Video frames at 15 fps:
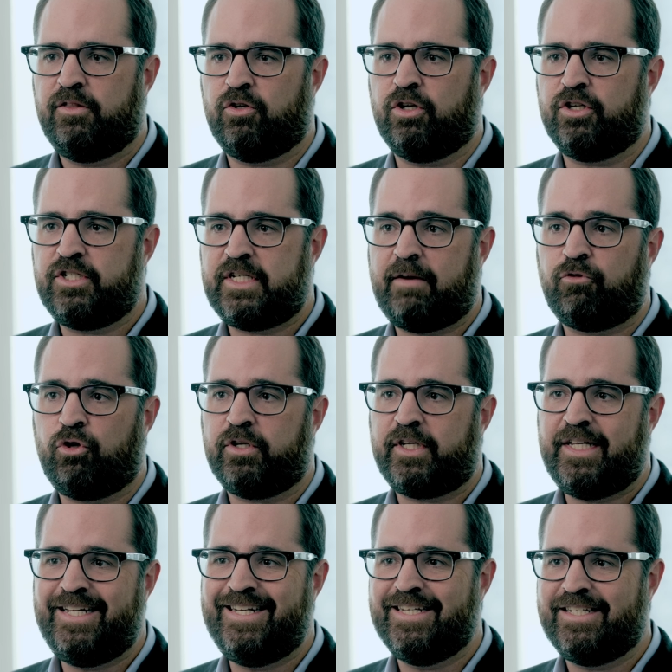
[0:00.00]
There are several
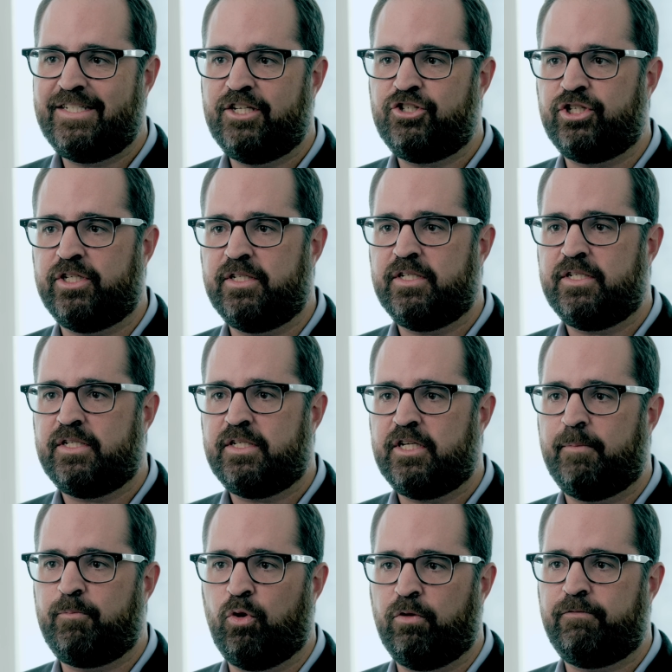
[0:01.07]
key decisions
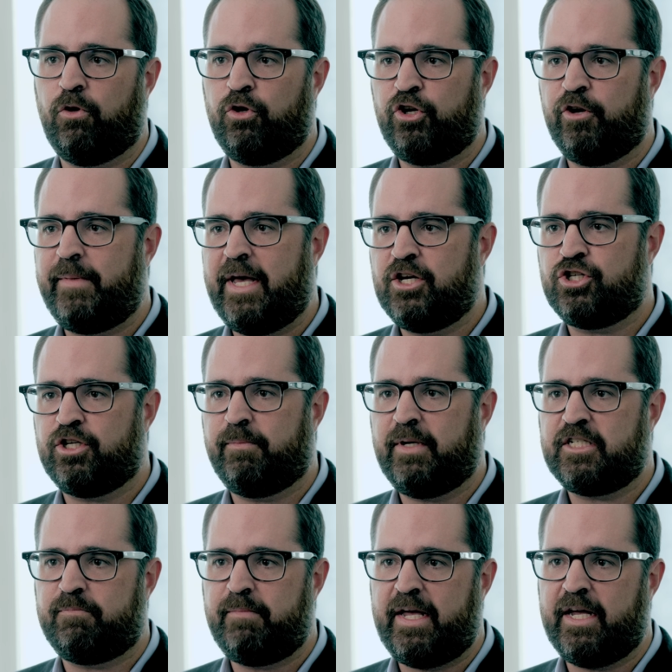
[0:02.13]
a portfolio manager
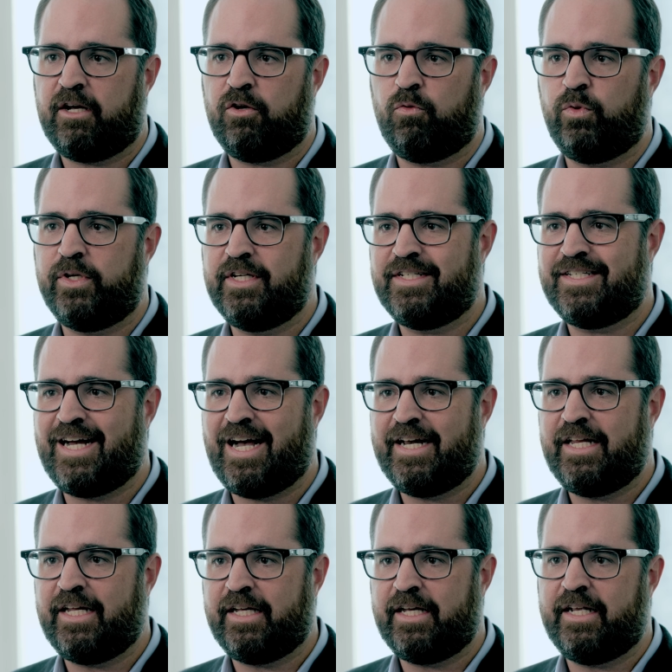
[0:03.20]
must make when
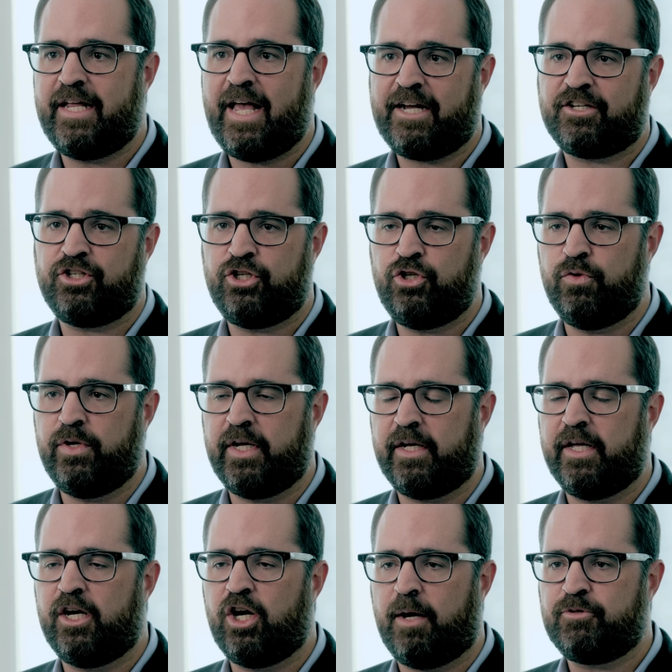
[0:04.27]
designing and executing
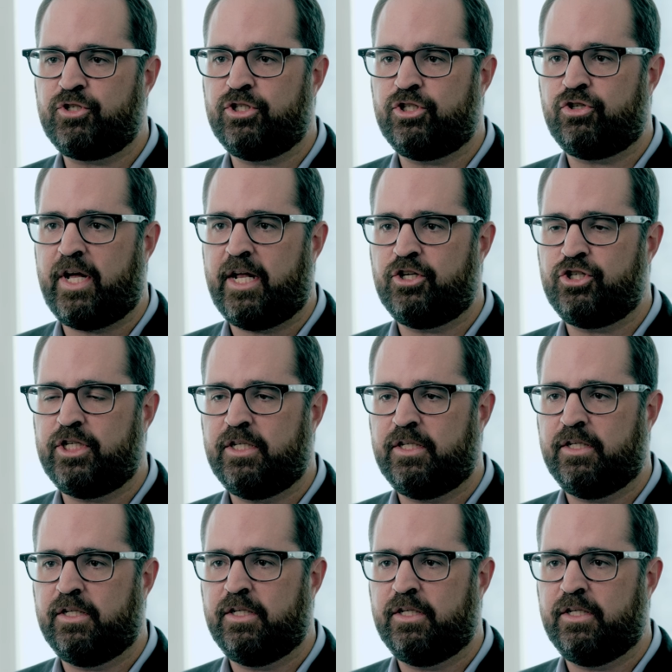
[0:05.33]
an option strategy.